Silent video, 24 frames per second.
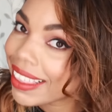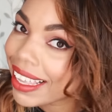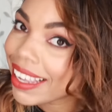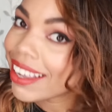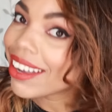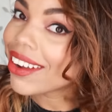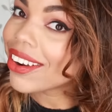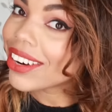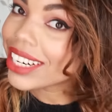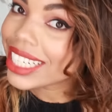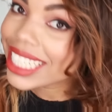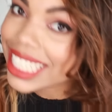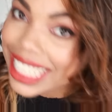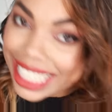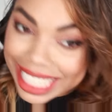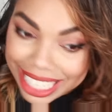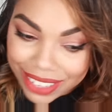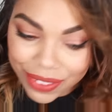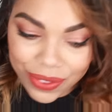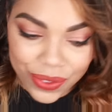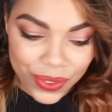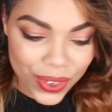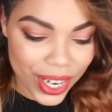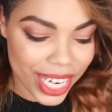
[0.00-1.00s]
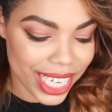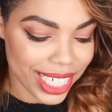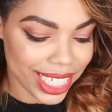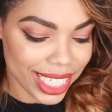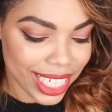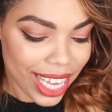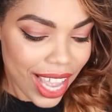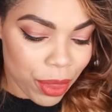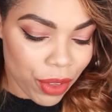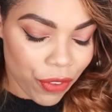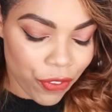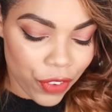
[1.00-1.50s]
they are
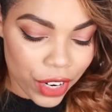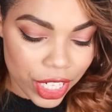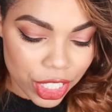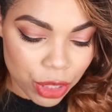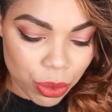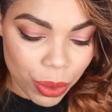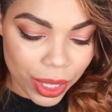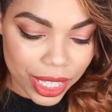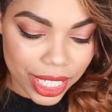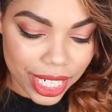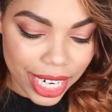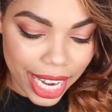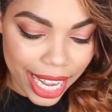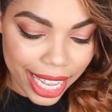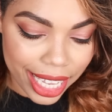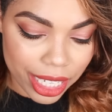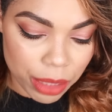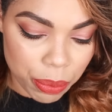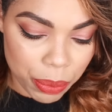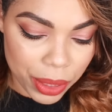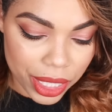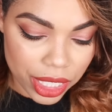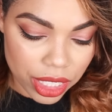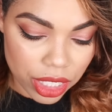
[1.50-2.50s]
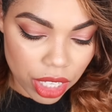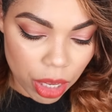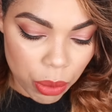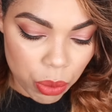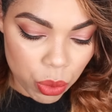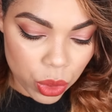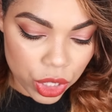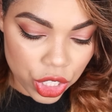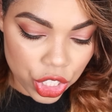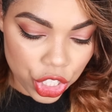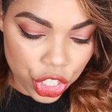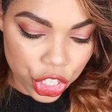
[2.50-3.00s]
different. The first one that I had picked up
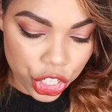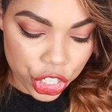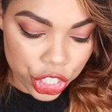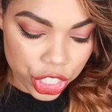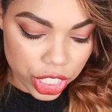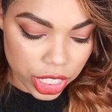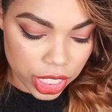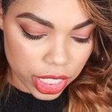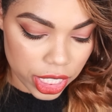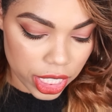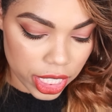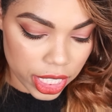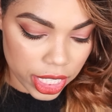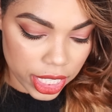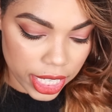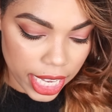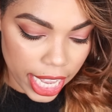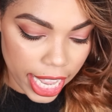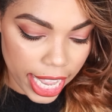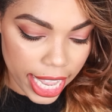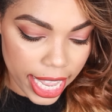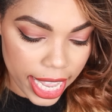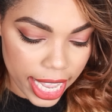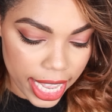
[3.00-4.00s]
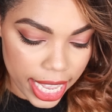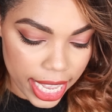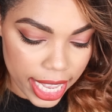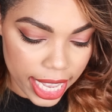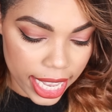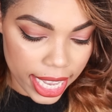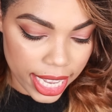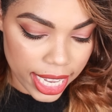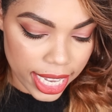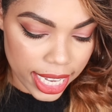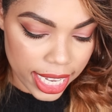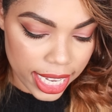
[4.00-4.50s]
was Kirsten
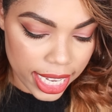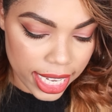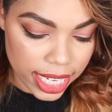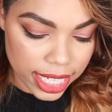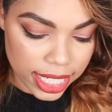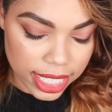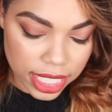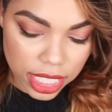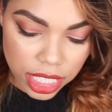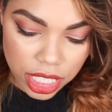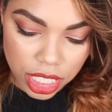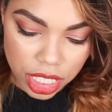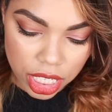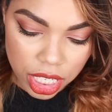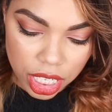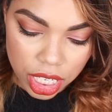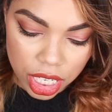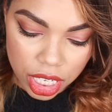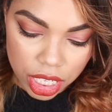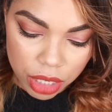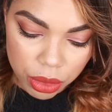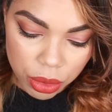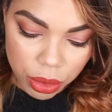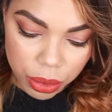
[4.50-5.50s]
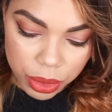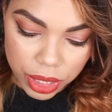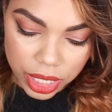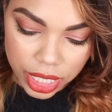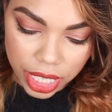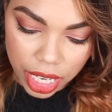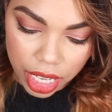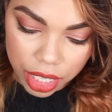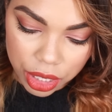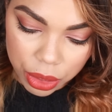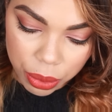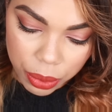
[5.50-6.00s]
and what was
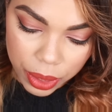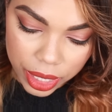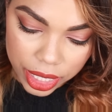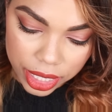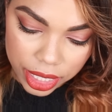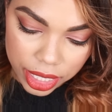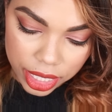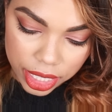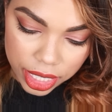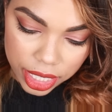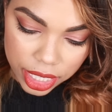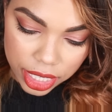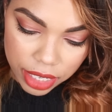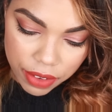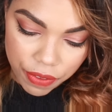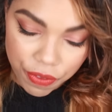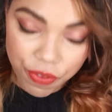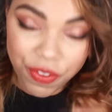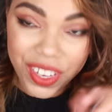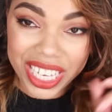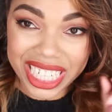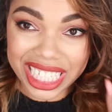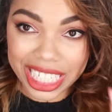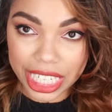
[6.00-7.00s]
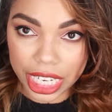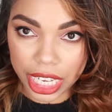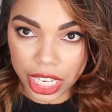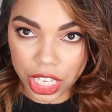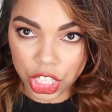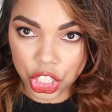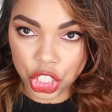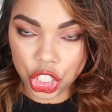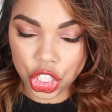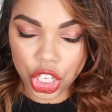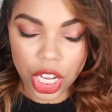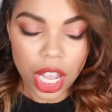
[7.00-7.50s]
the other one?
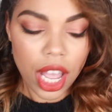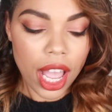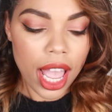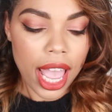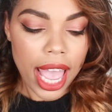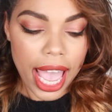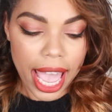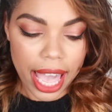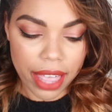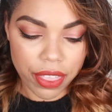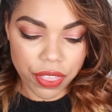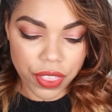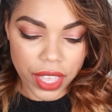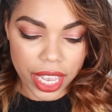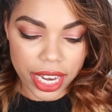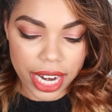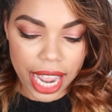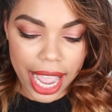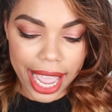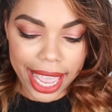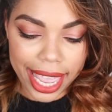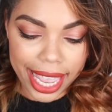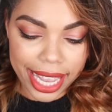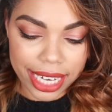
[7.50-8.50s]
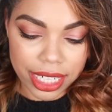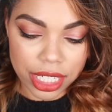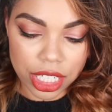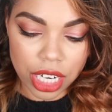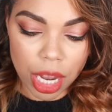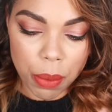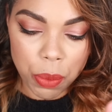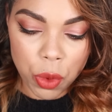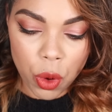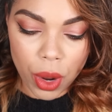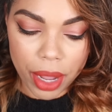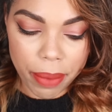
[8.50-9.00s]
Vintage. And then I ended
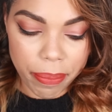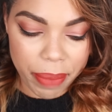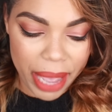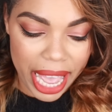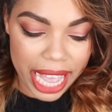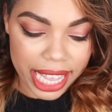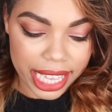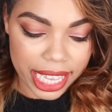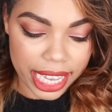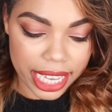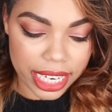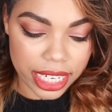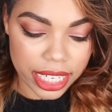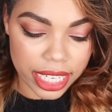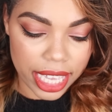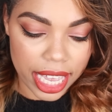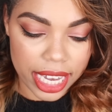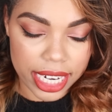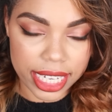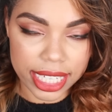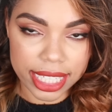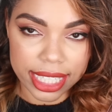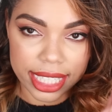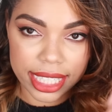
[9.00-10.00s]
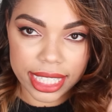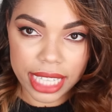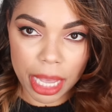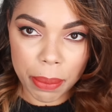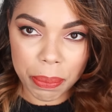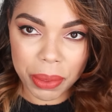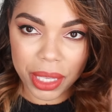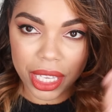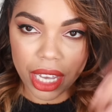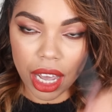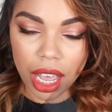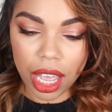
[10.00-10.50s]
up going back and getting
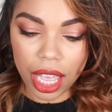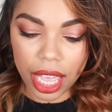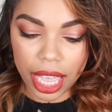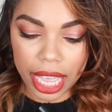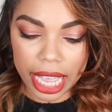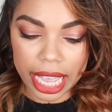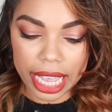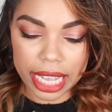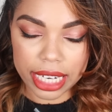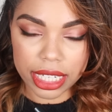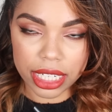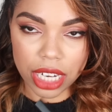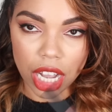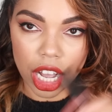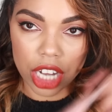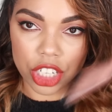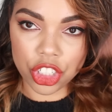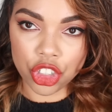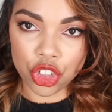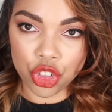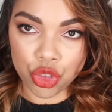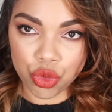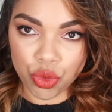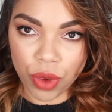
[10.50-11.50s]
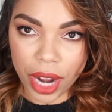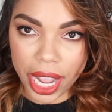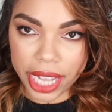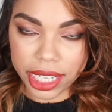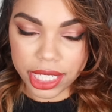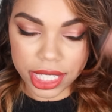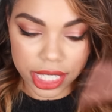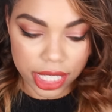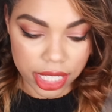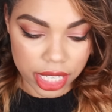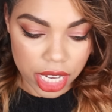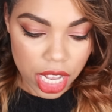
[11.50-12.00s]
Sepia and
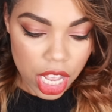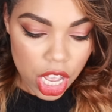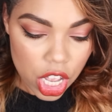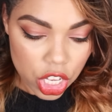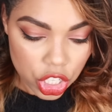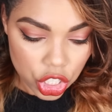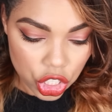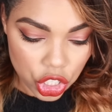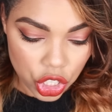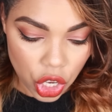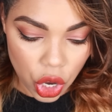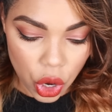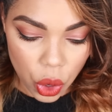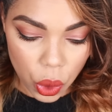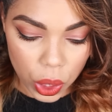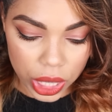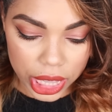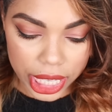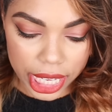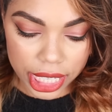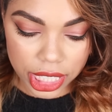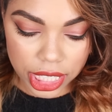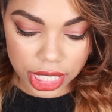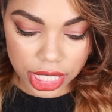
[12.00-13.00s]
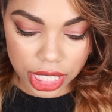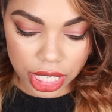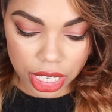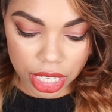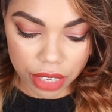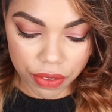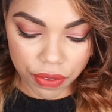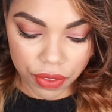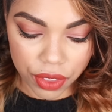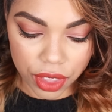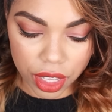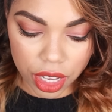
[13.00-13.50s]
Undressed. So let's
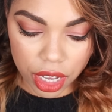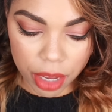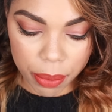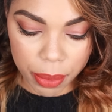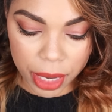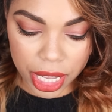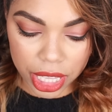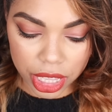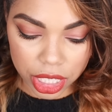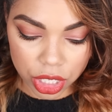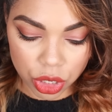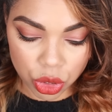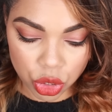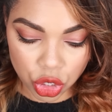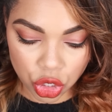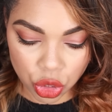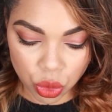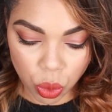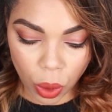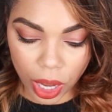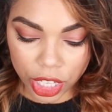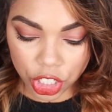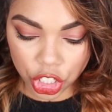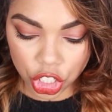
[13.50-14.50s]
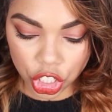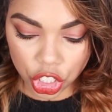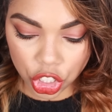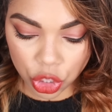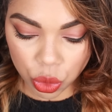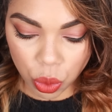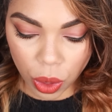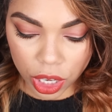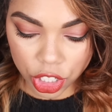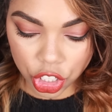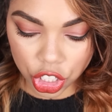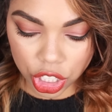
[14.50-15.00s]
give them a little
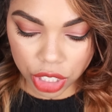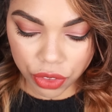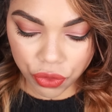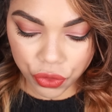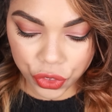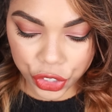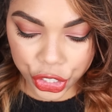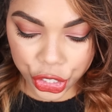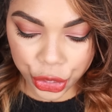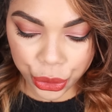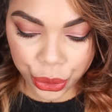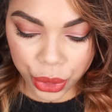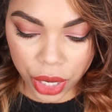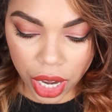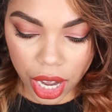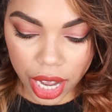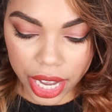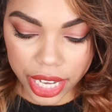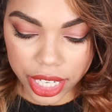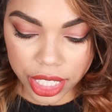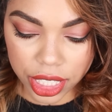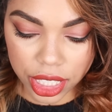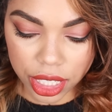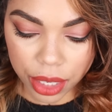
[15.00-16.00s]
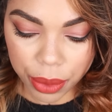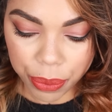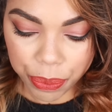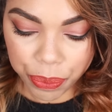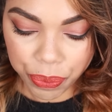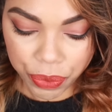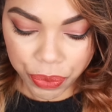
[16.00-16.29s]
swatchy for you guys.